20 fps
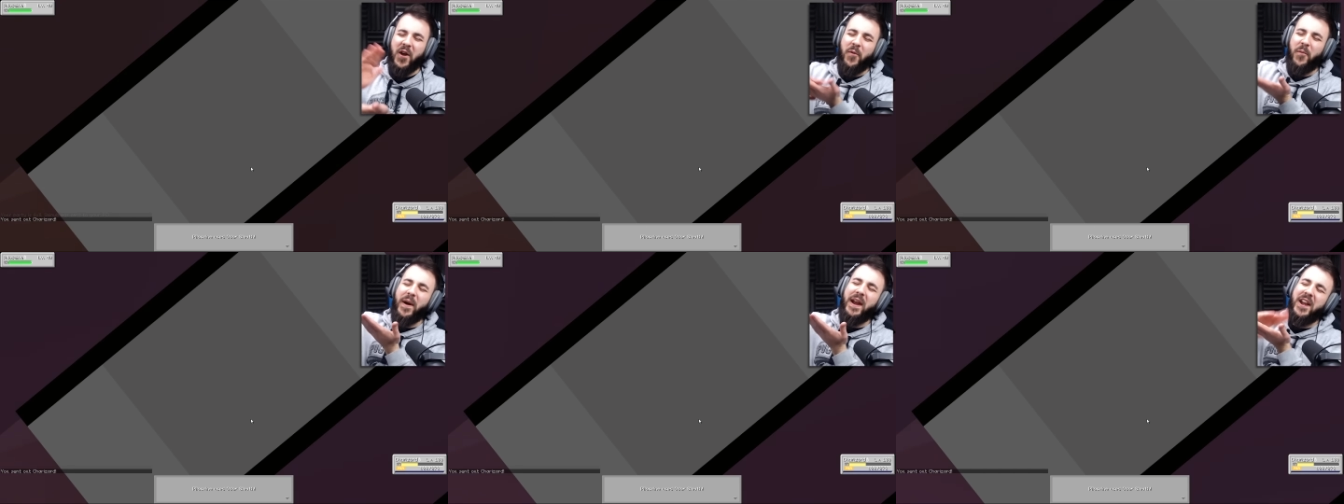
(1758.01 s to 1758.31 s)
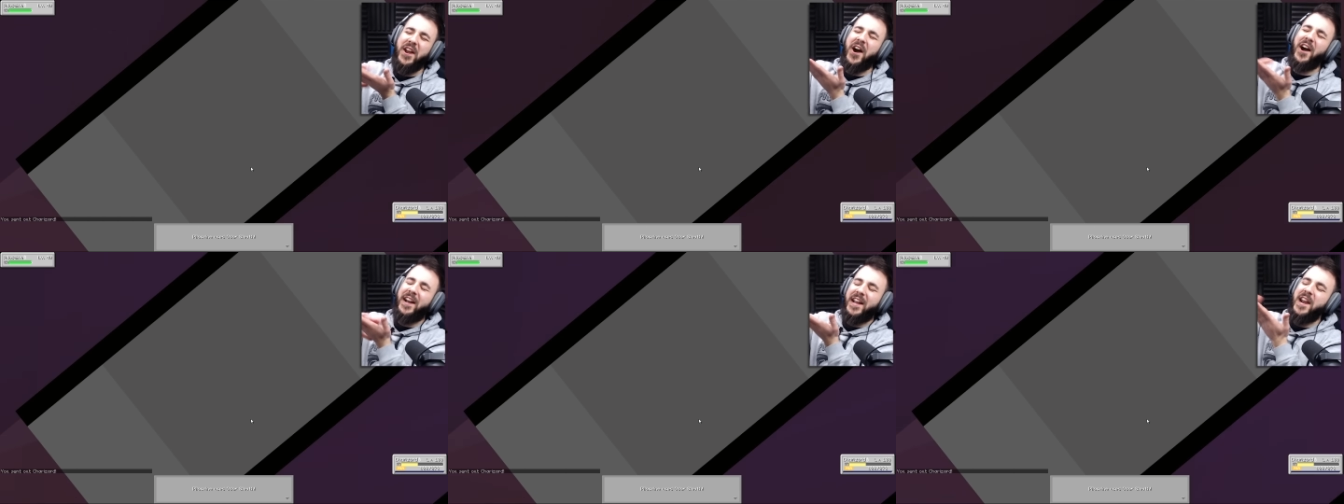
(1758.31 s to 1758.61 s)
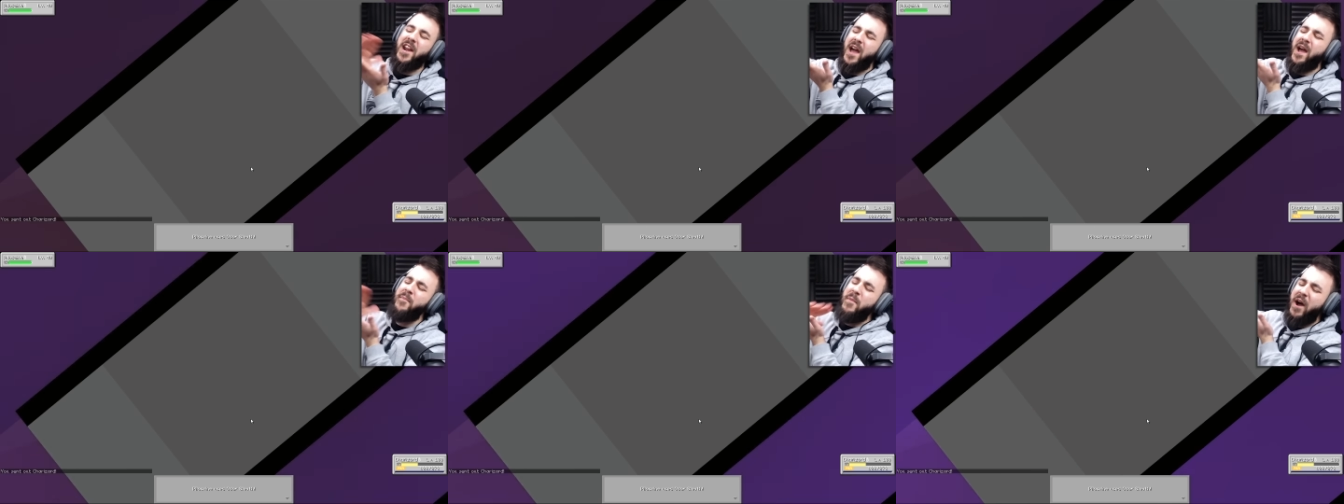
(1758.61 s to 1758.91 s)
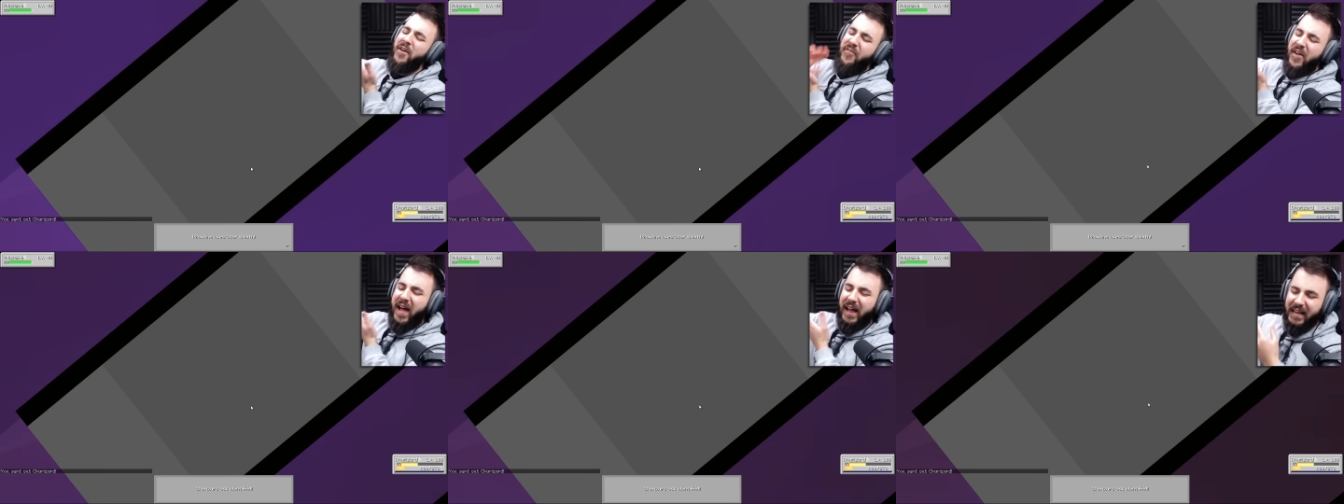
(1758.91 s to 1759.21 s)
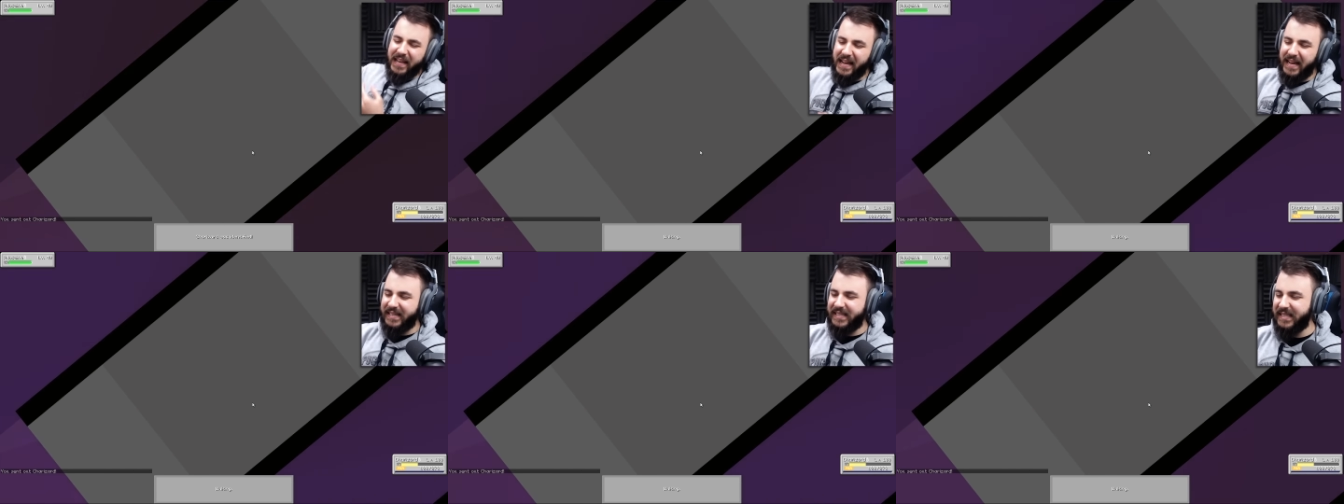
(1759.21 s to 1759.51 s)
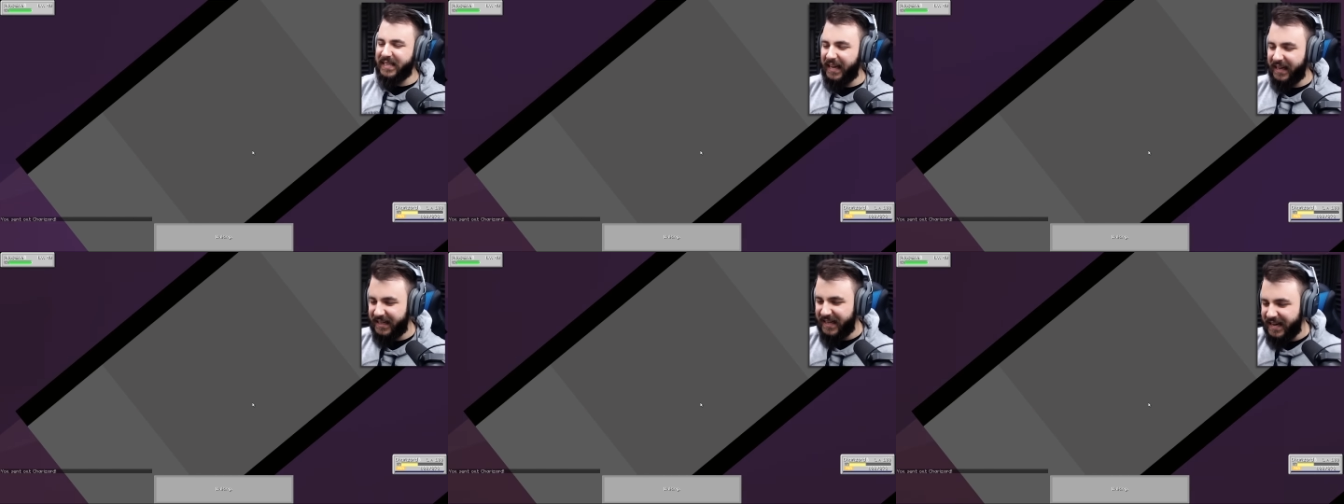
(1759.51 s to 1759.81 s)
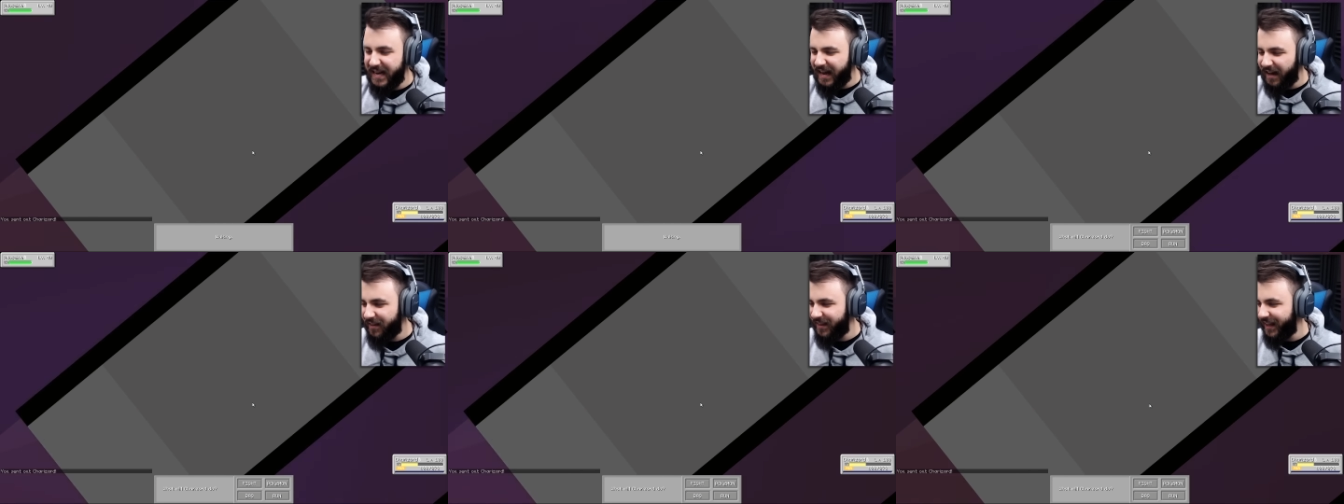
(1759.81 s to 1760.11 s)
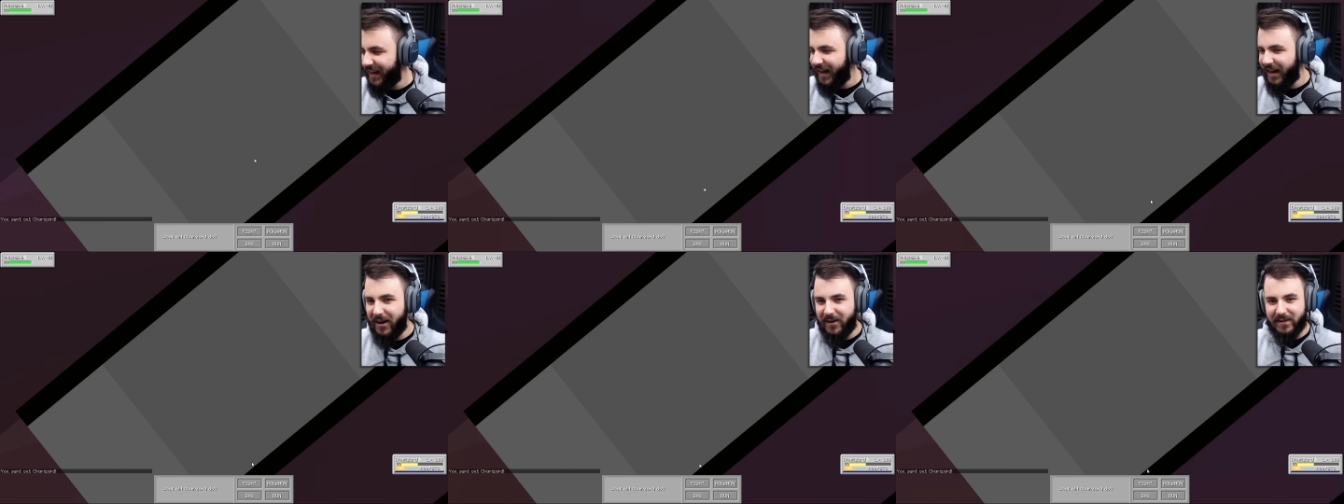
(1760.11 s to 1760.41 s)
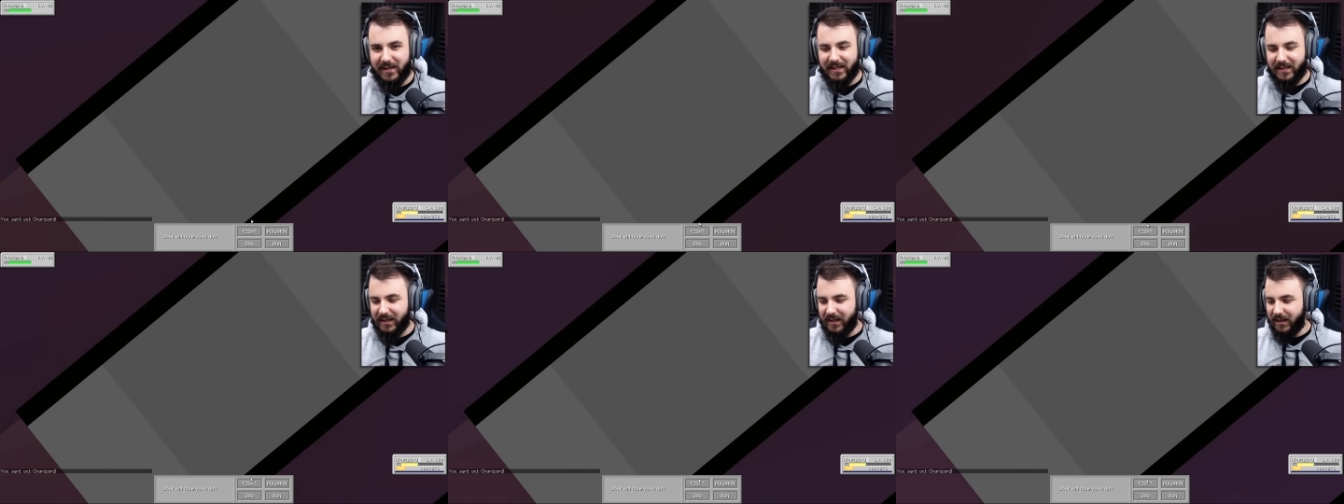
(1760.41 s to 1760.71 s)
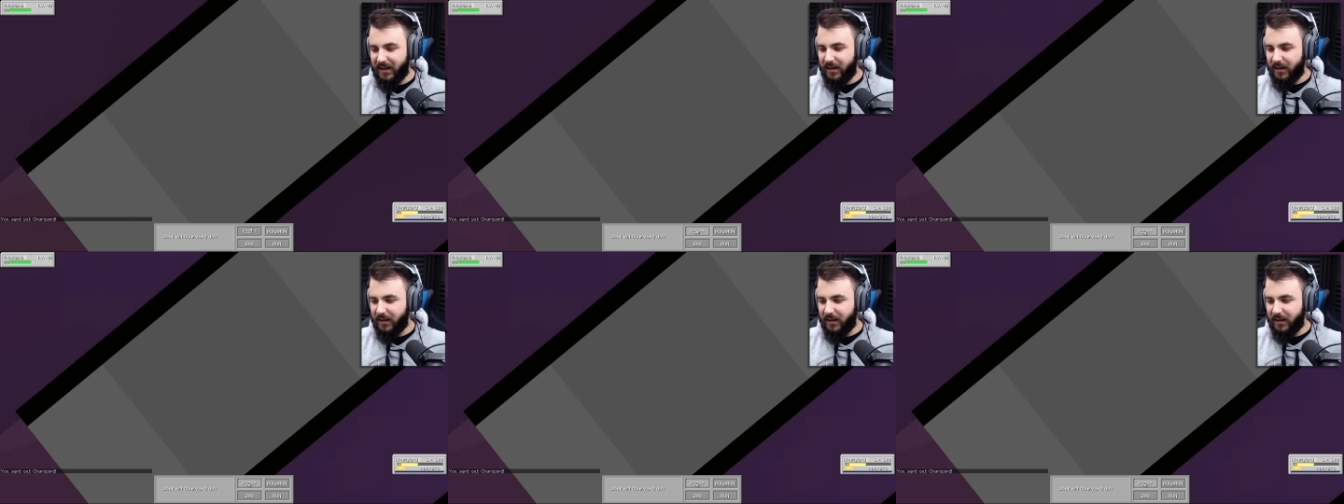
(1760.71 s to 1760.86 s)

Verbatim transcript: We're knocking him off our list like nothing else.